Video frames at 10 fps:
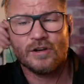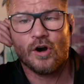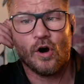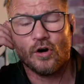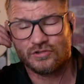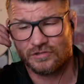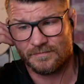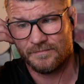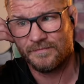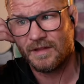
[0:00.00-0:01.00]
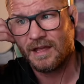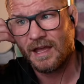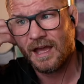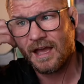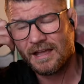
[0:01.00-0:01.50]
Awesome.
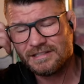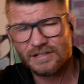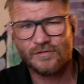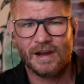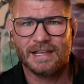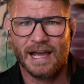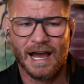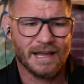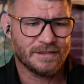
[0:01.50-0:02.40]
Uh, he's a great guy.